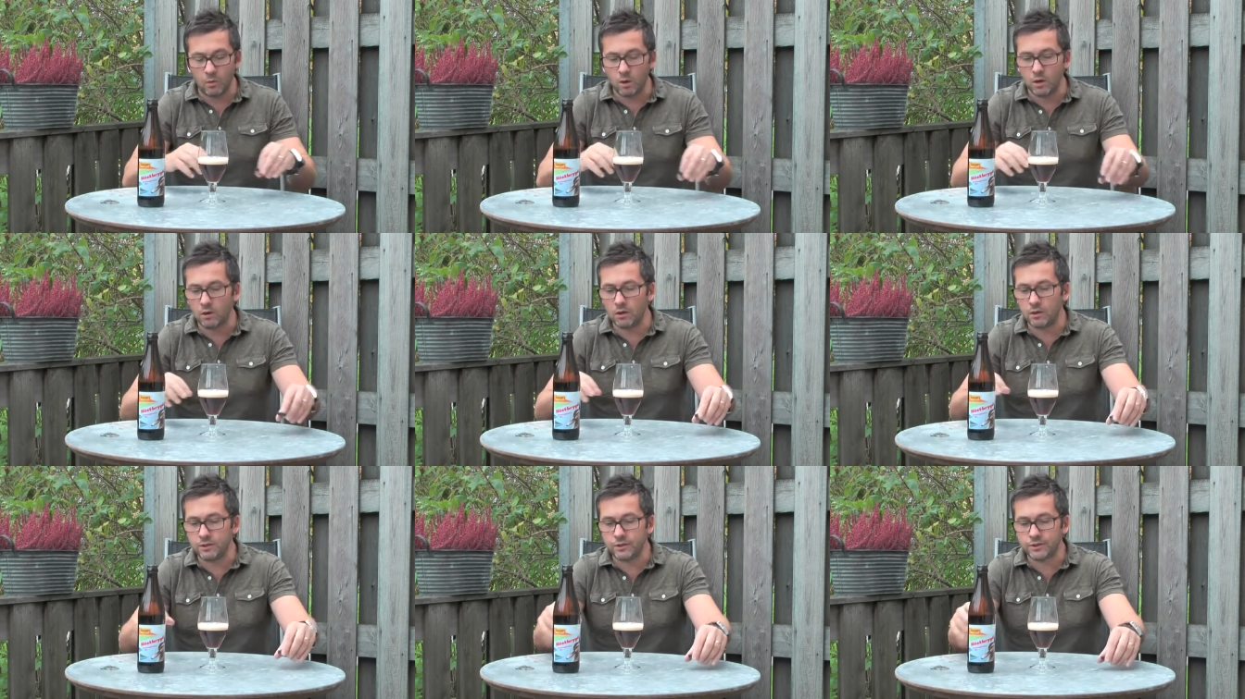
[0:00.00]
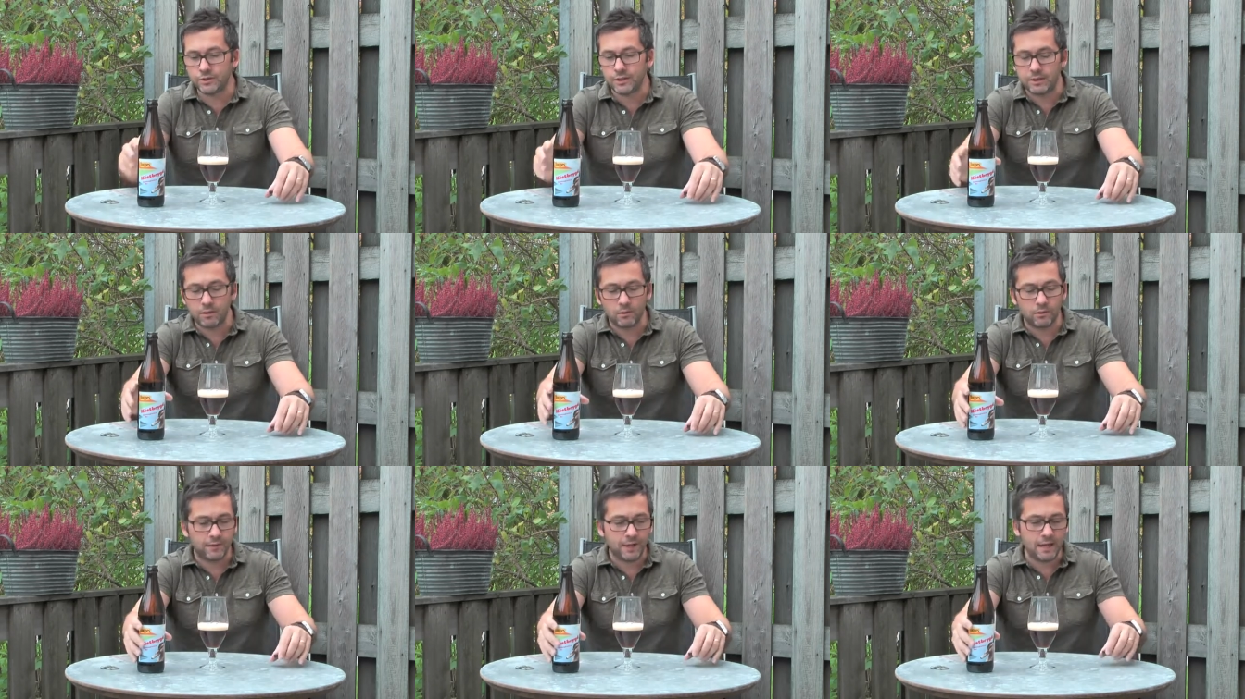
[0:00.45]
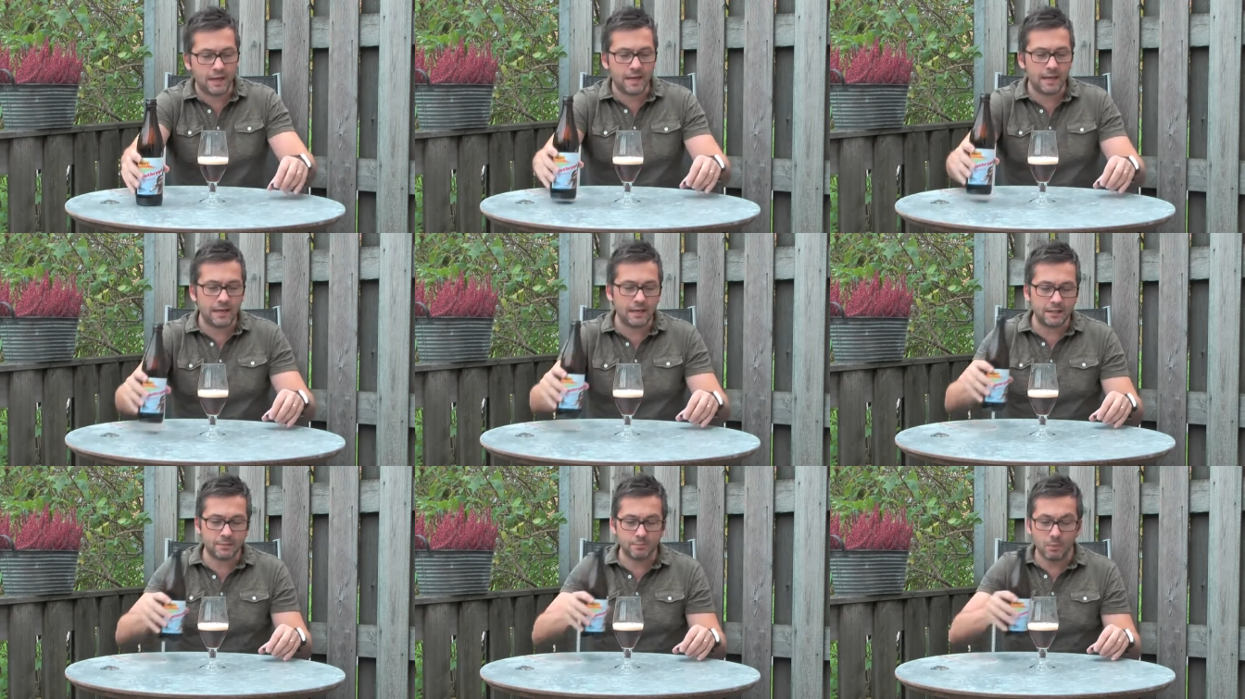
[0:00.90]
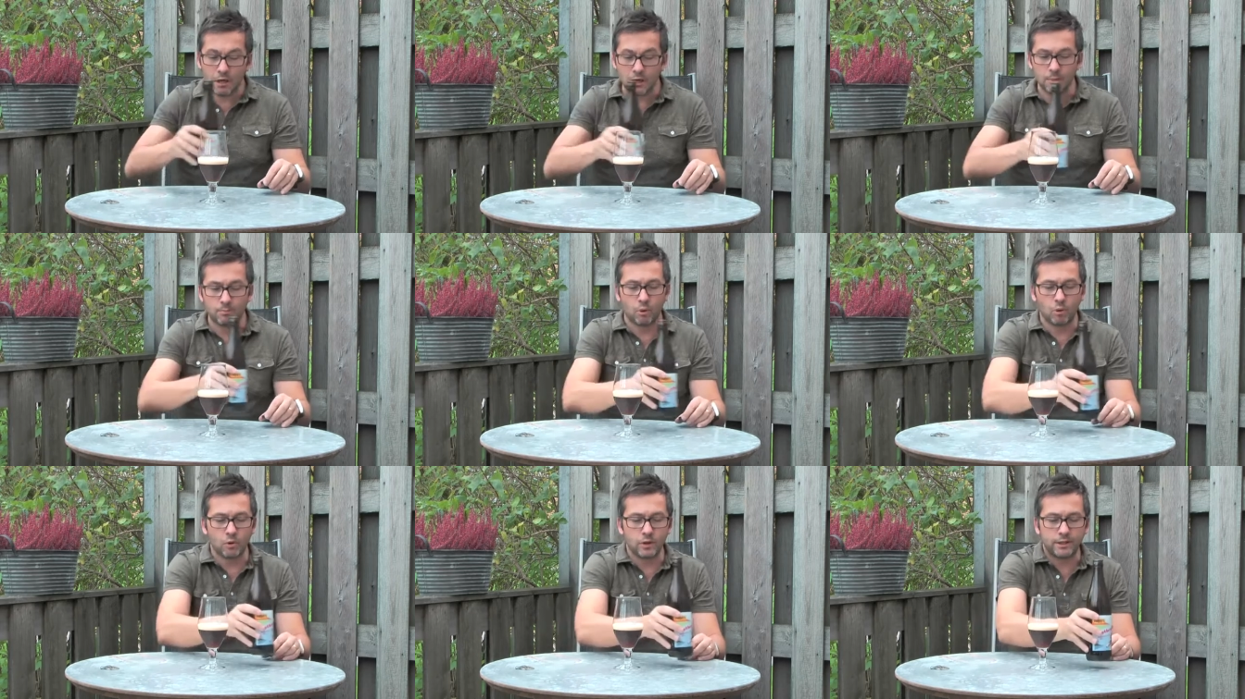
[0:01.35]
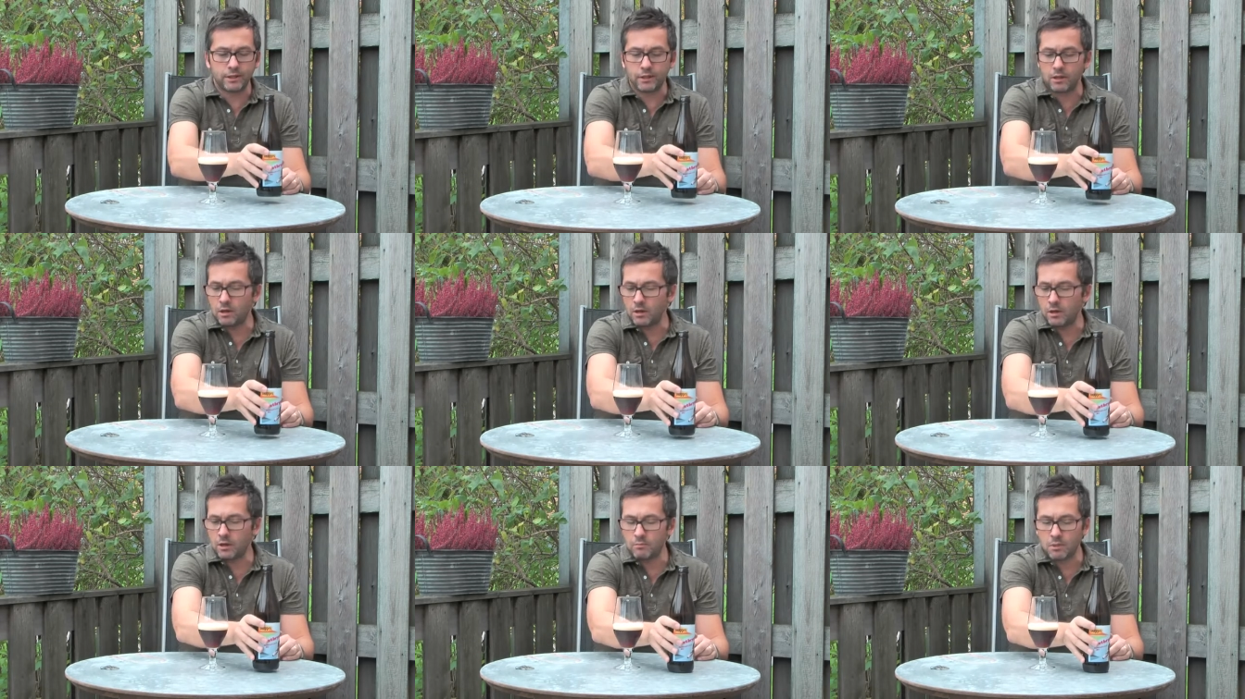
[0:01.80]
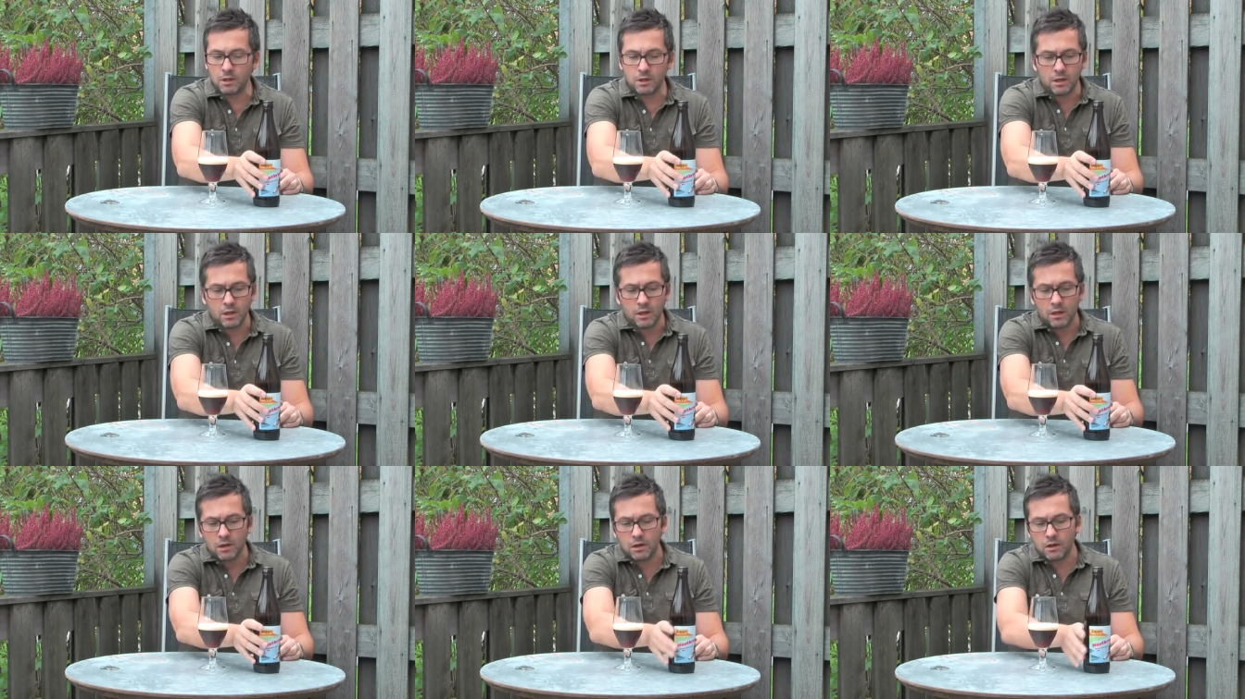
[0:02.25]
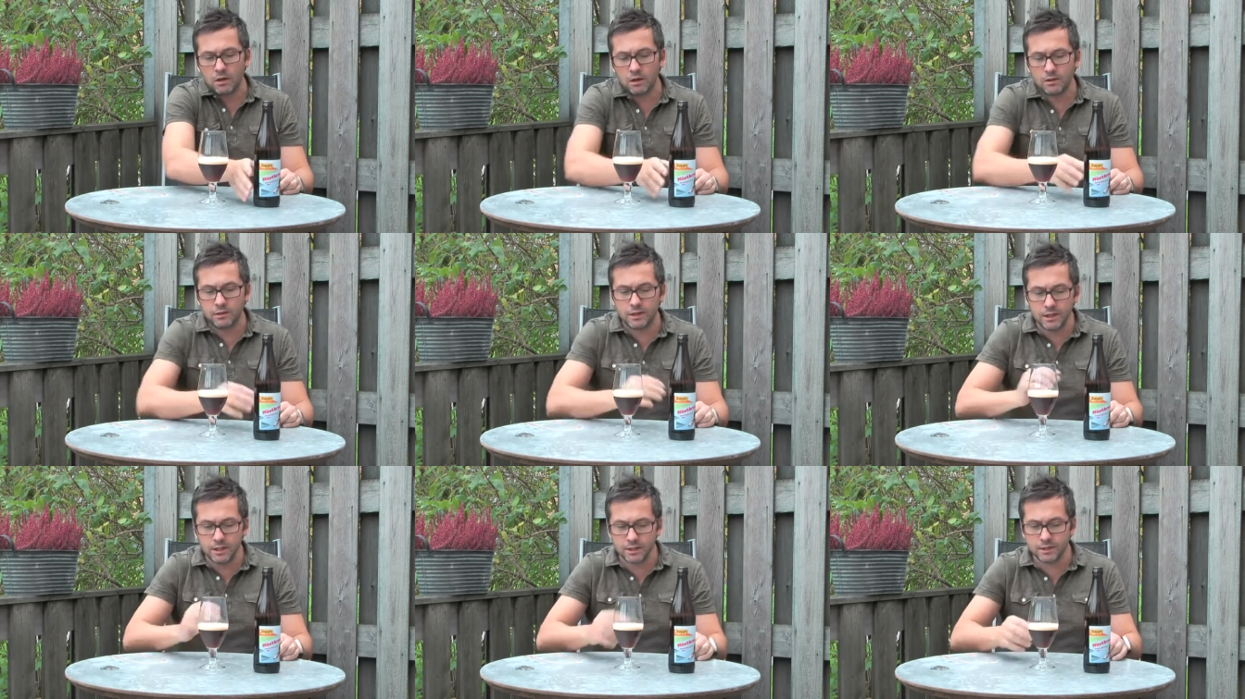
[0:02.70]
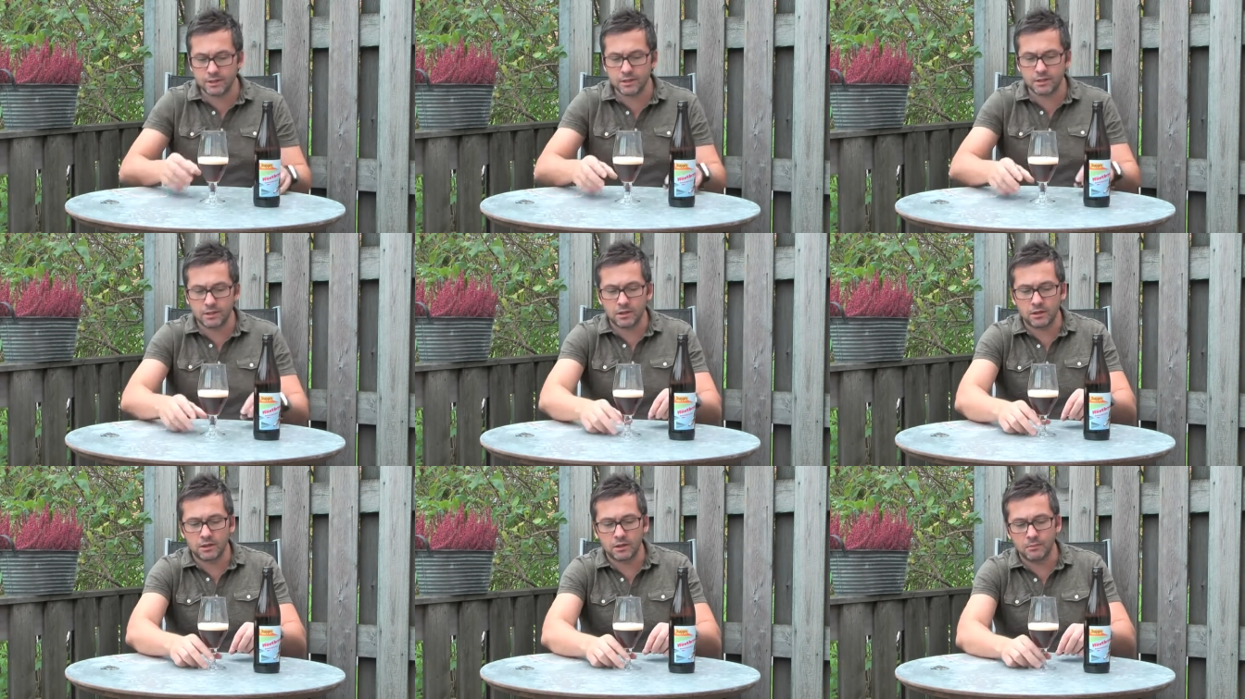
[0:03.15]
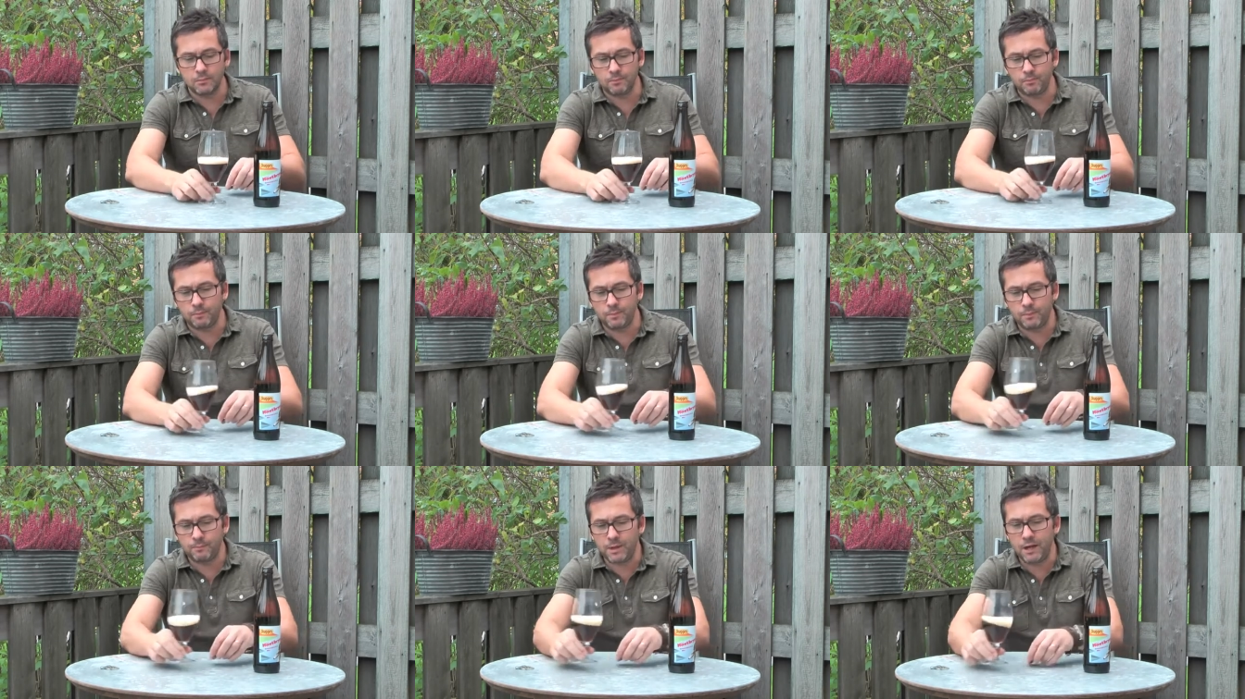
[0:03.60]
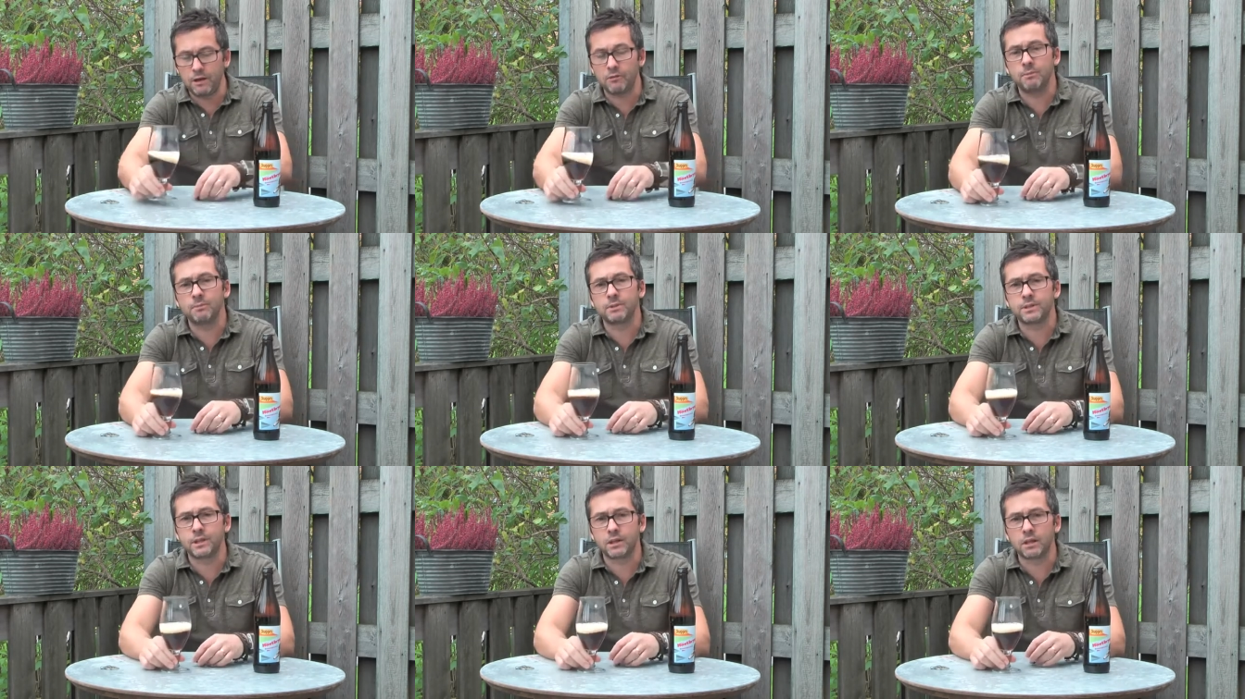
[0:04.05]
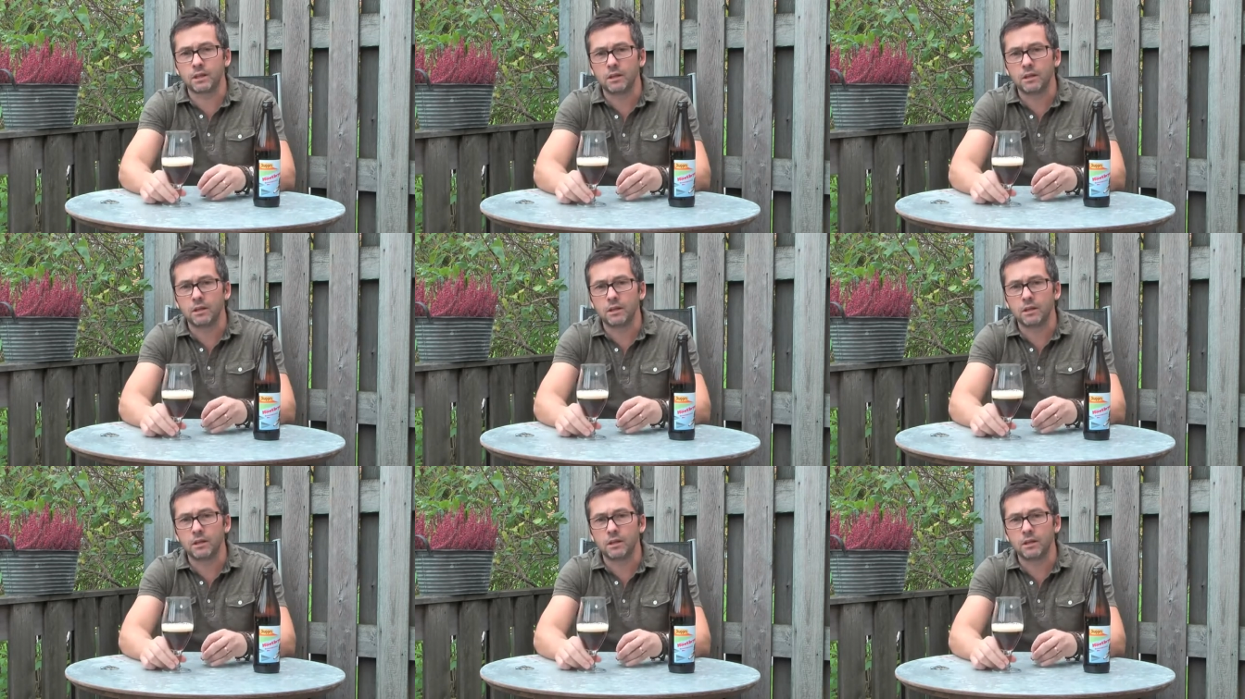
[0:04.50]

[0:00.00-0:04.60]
well you see, there is my point. Um, uh, this. Uh, it's like people who think